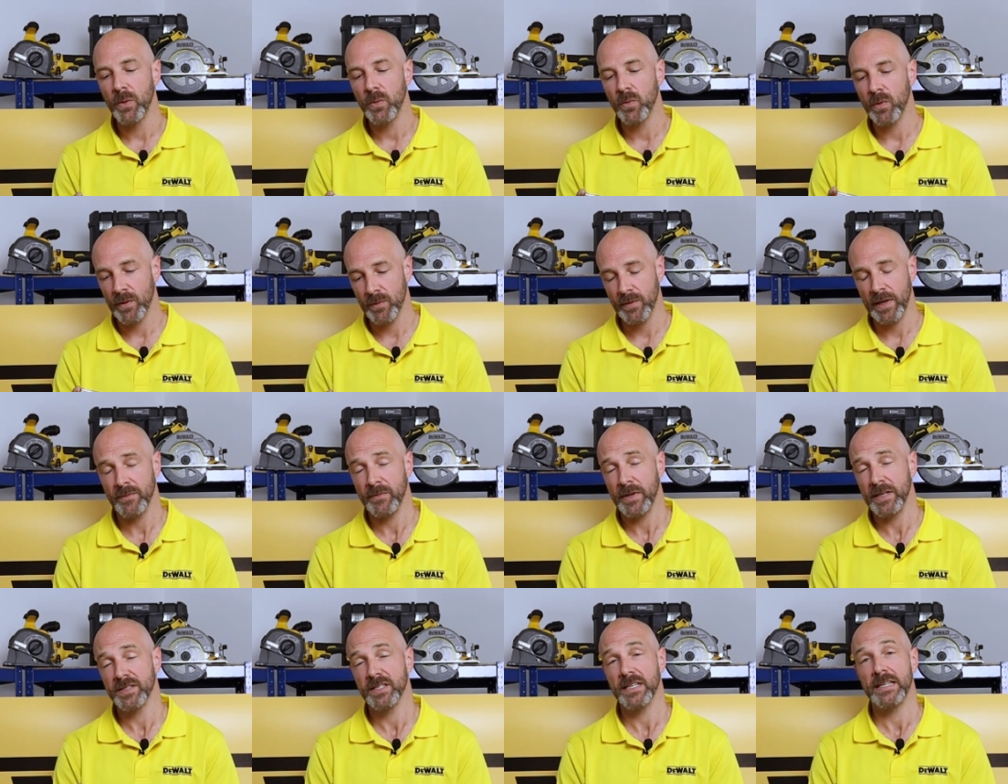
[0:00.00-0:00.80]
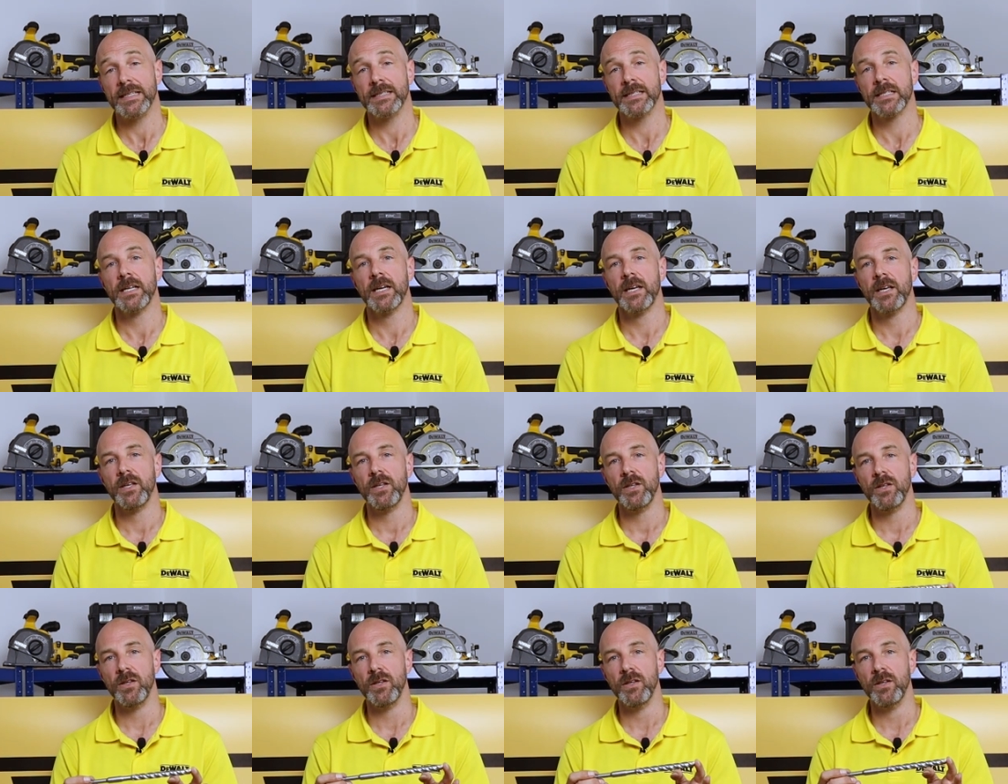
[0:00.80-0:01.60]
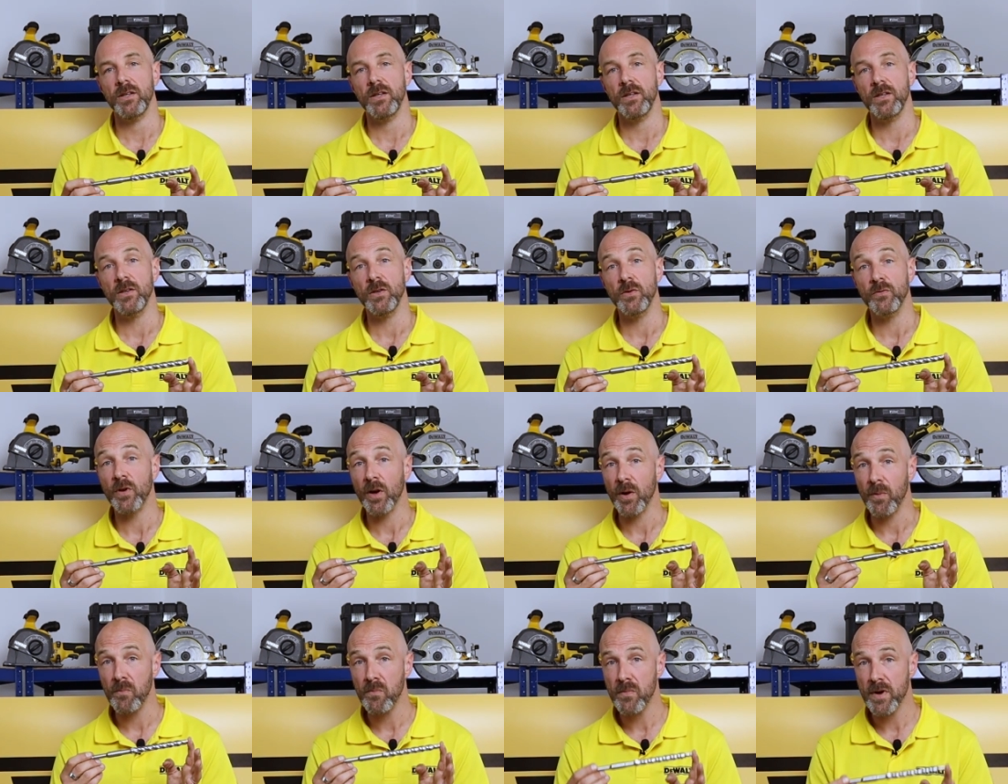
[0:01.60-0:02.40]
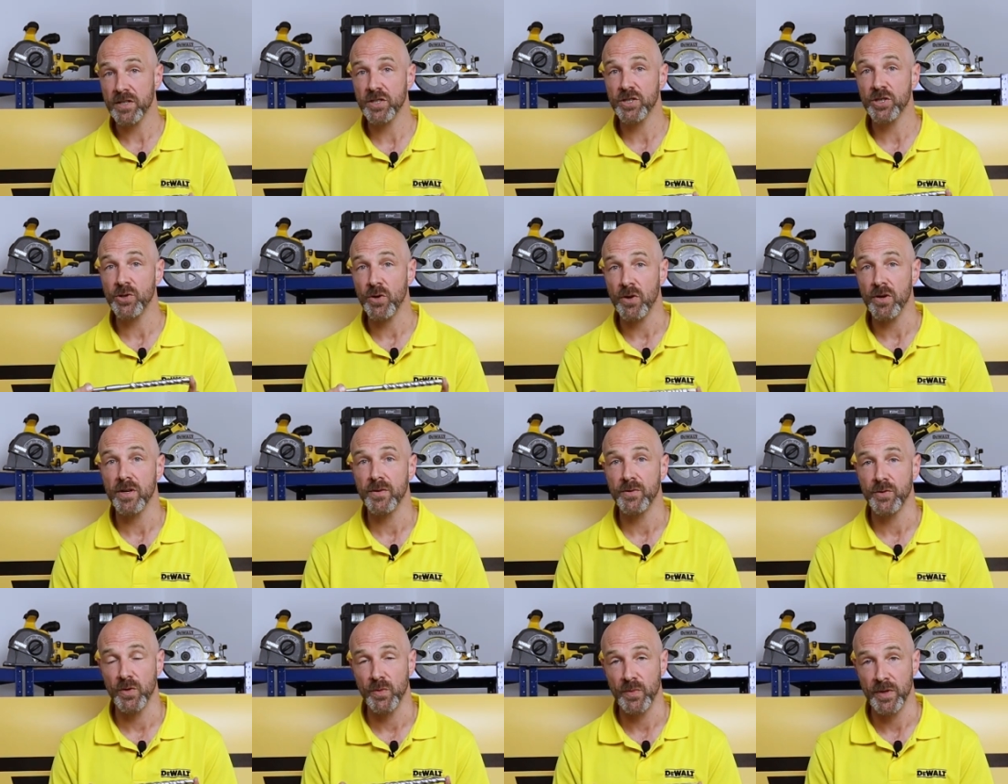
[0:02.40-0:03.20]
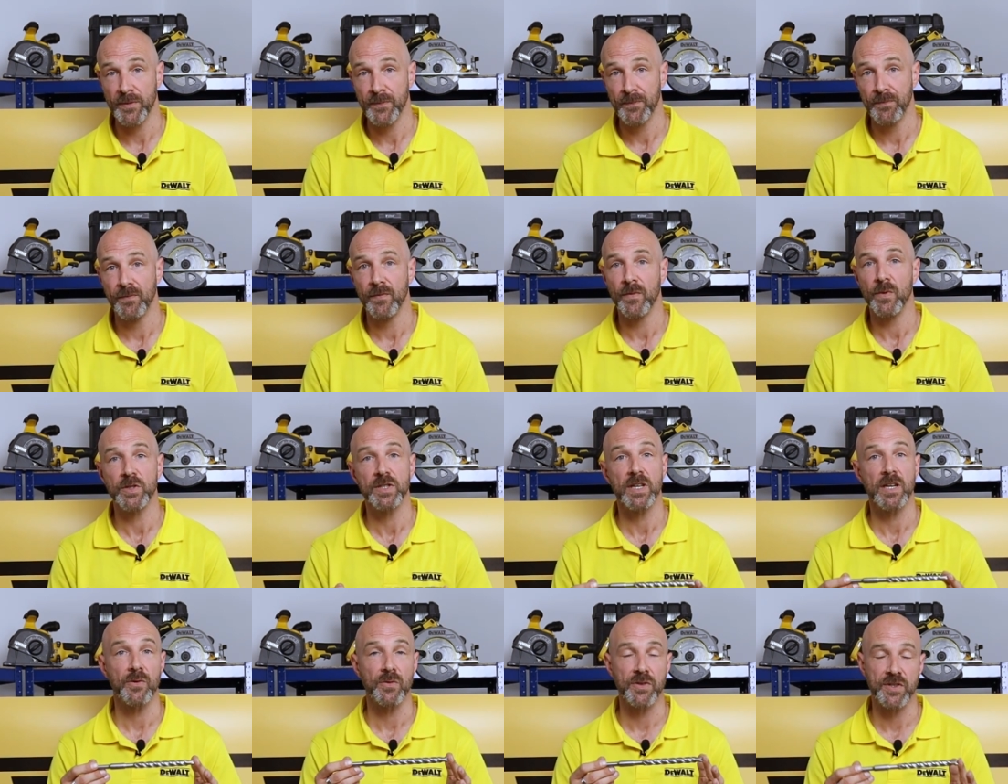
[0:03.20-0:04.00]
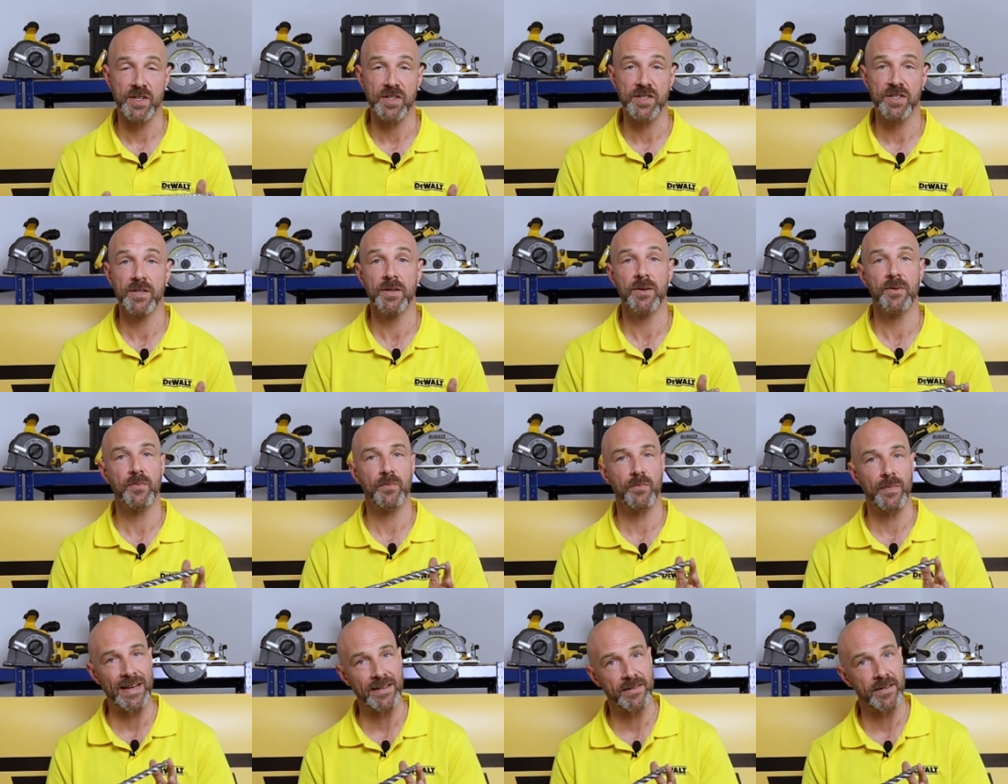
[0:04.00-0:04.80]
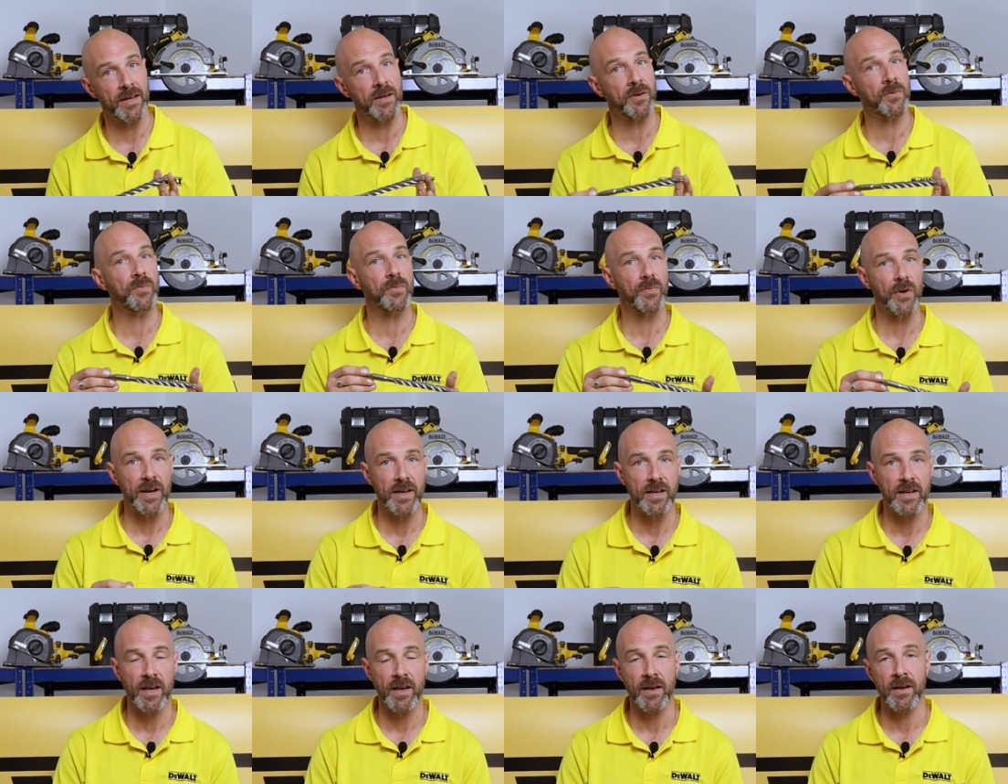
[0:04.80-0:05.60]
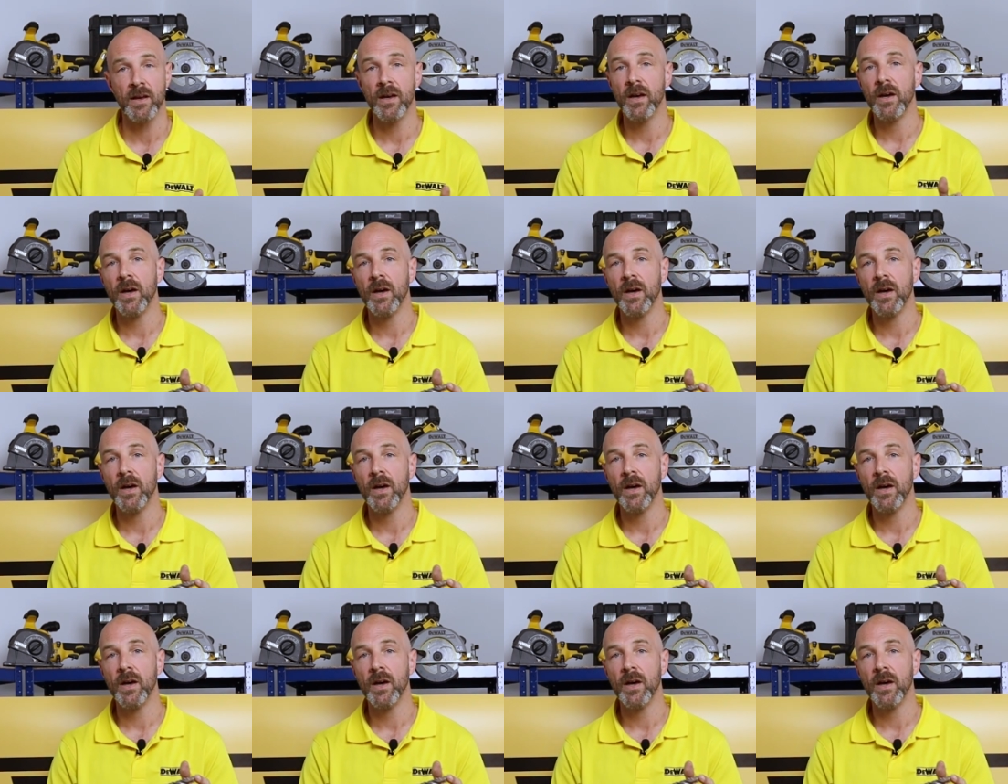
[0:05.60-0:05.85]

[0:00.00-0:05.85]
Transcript: What that means is you've got a much stronger drill bit which is going to resist bending, breaking.